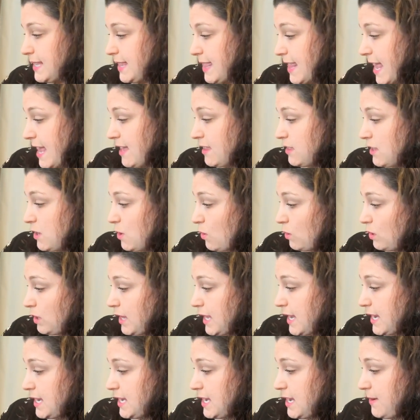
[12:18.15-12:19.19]
thanked the old
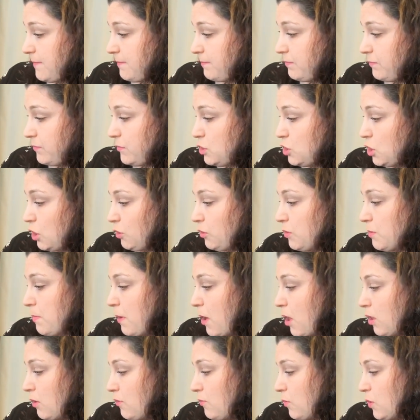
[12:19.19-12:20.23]
lady, took the
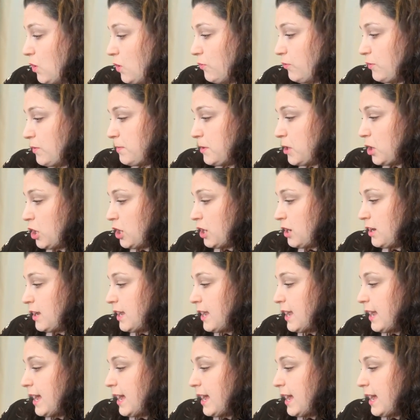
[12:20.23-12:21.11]
ball of wool from her,